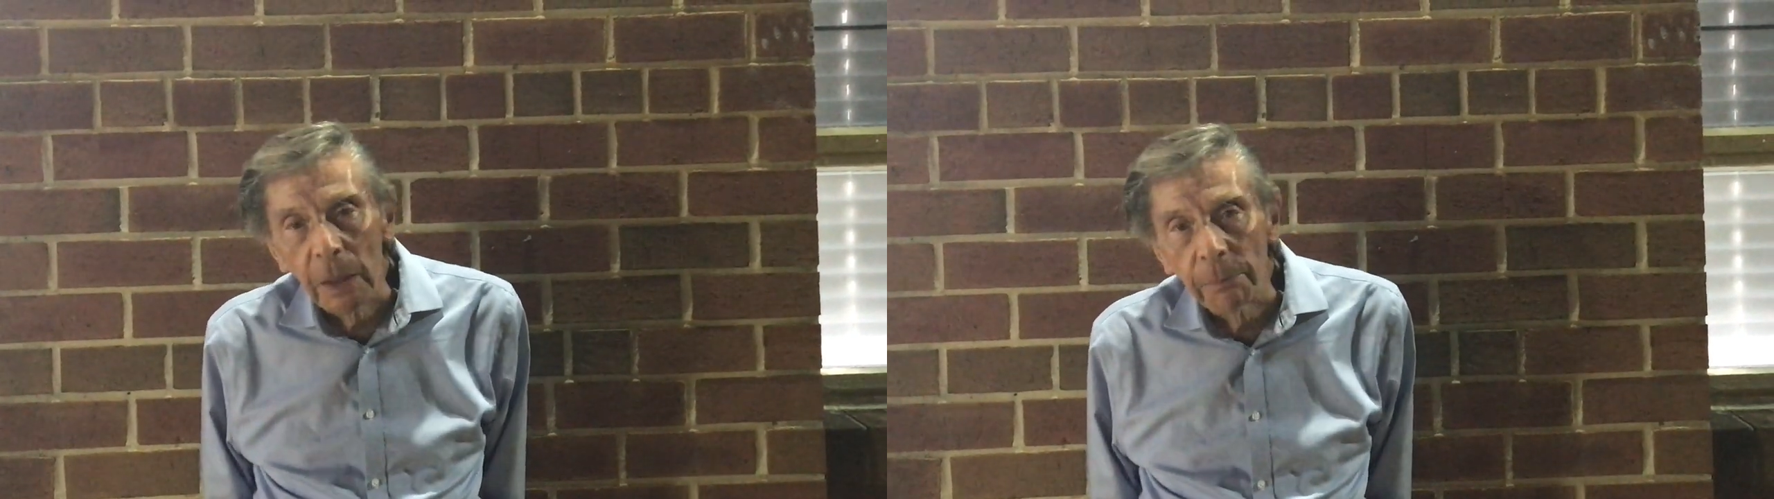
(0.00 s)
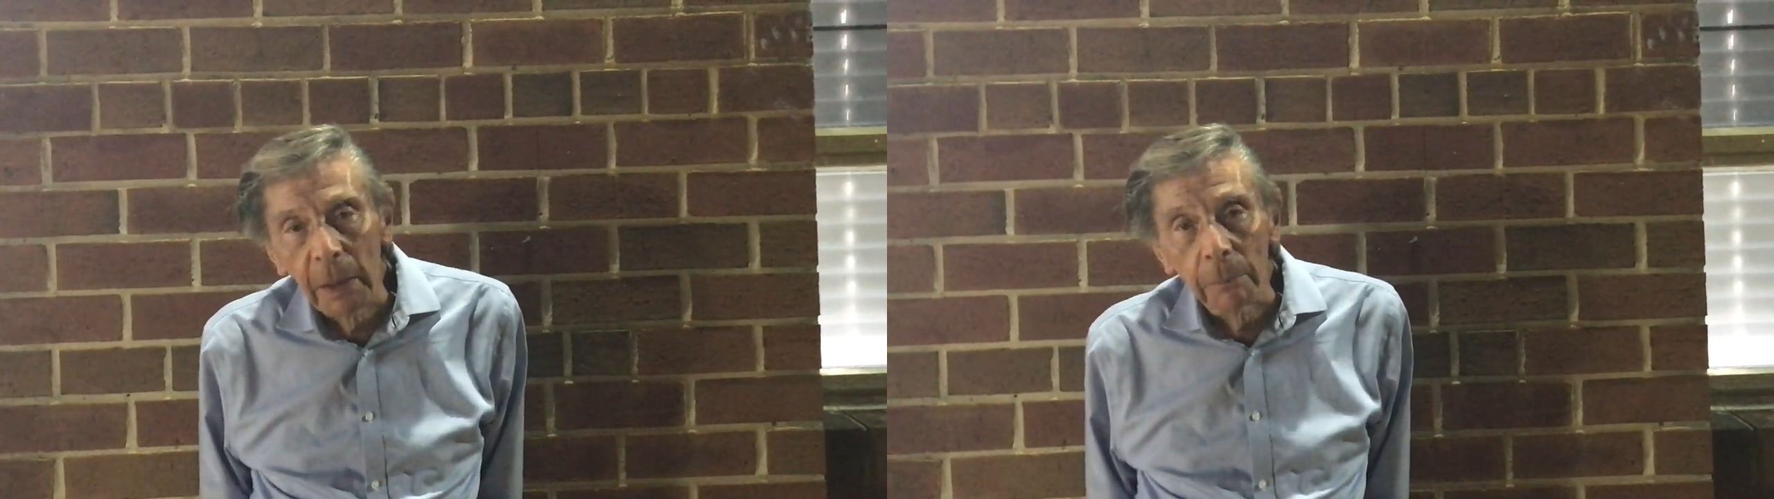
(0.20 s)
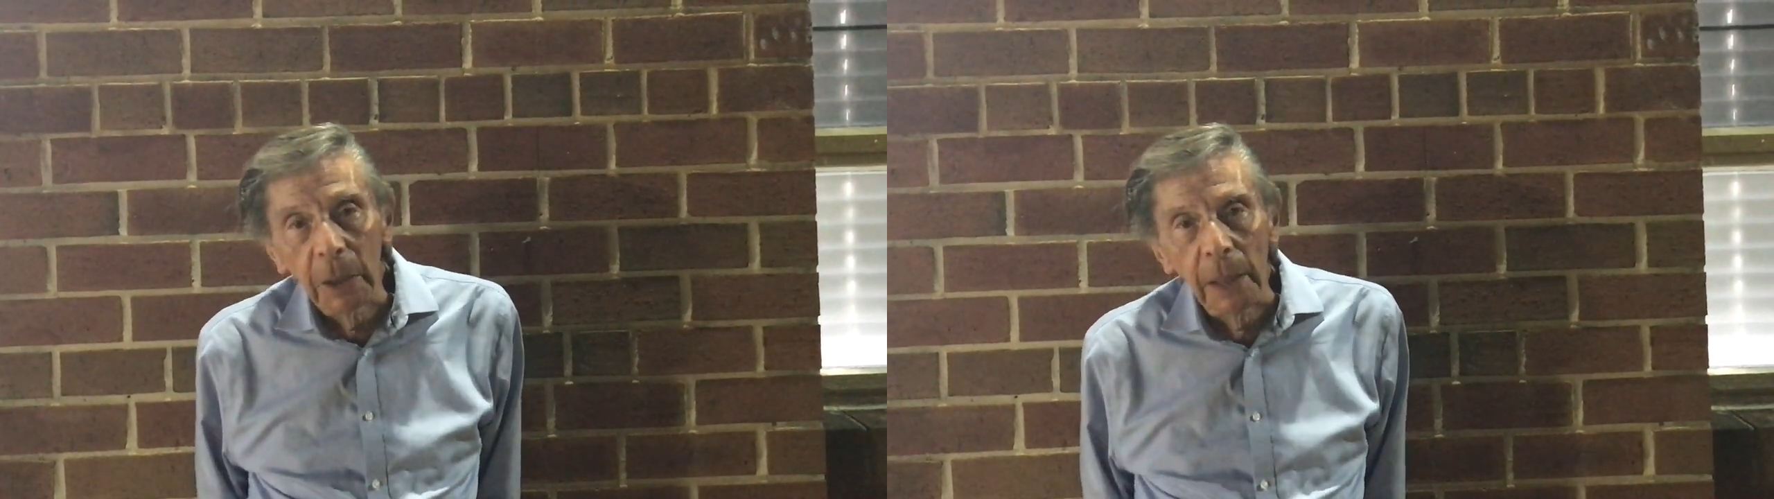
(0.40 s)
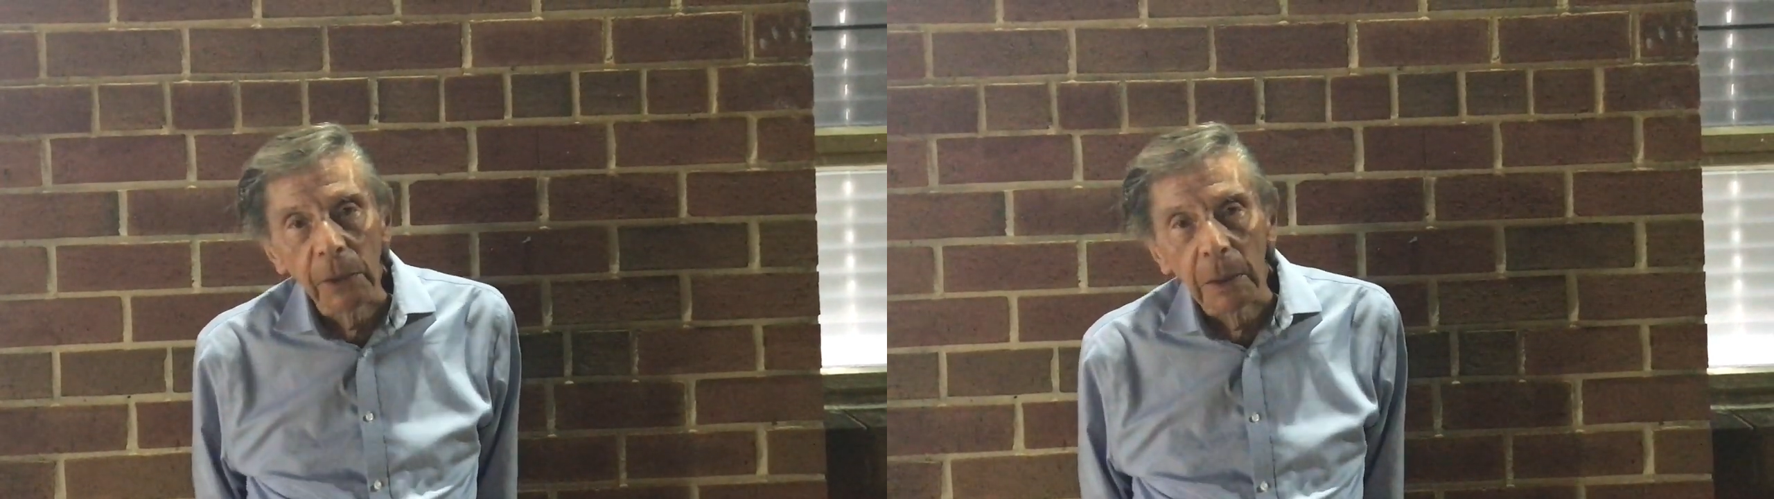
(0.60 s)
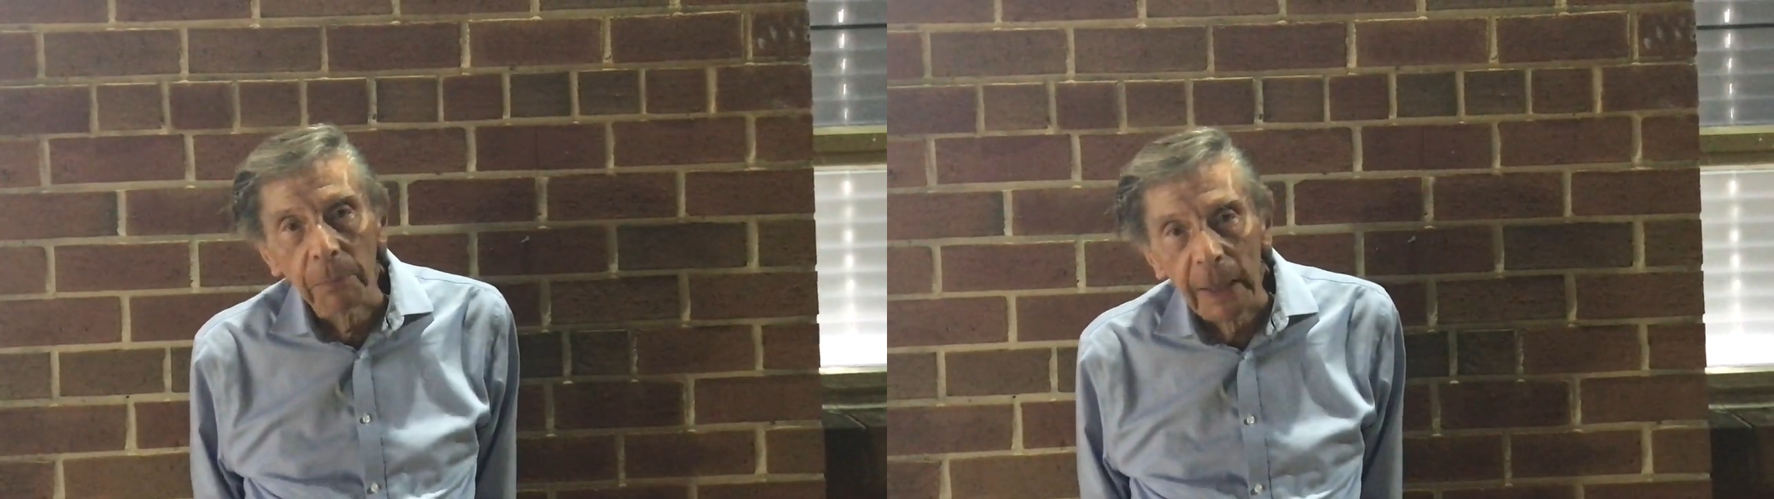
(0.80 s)
on
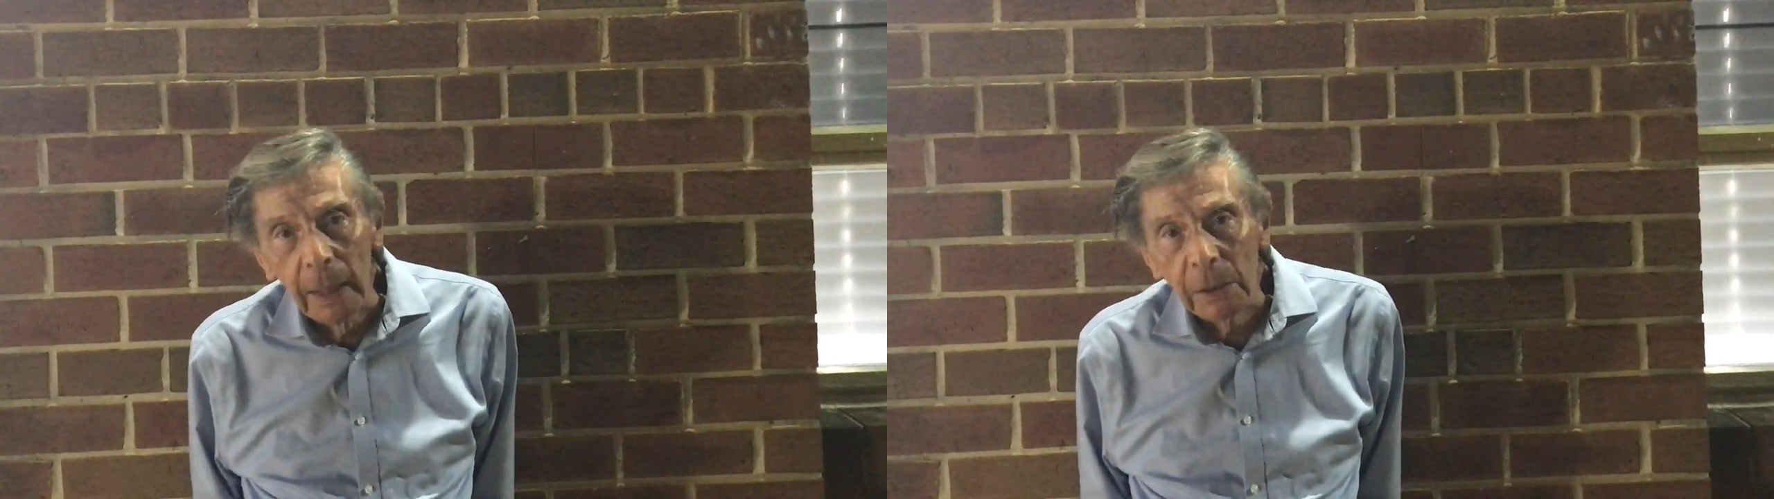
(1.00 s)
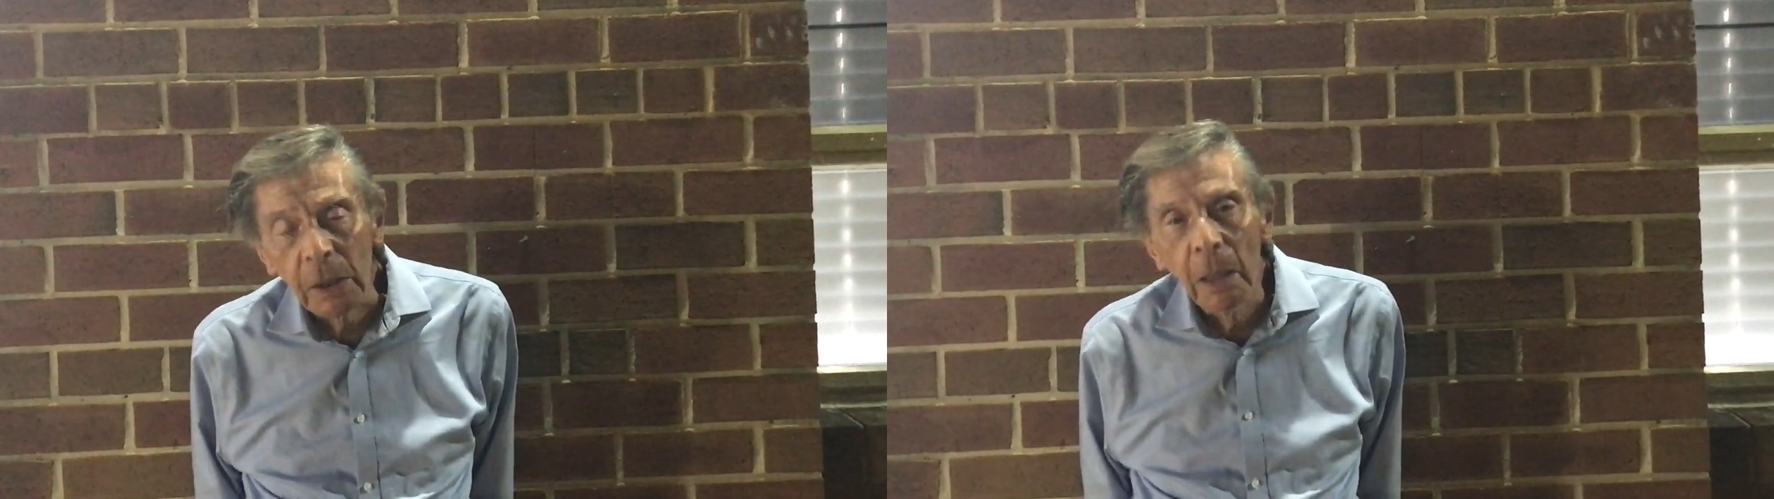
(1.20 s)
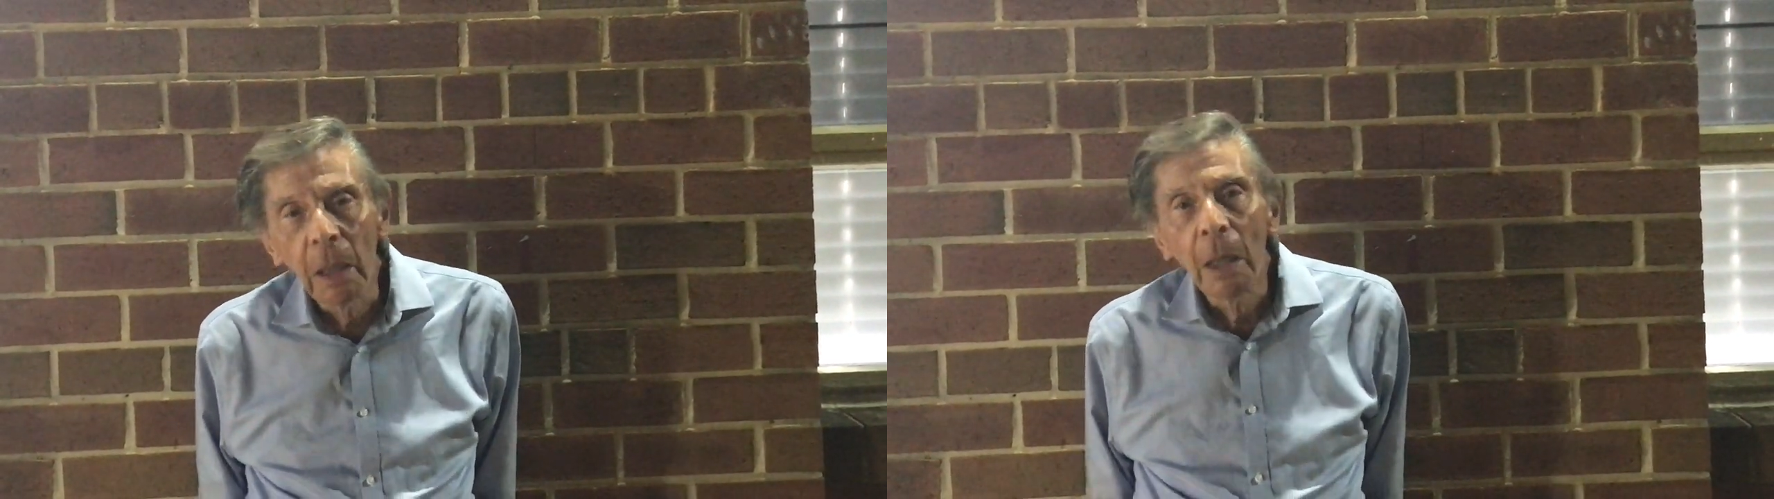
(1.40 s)
plastic bags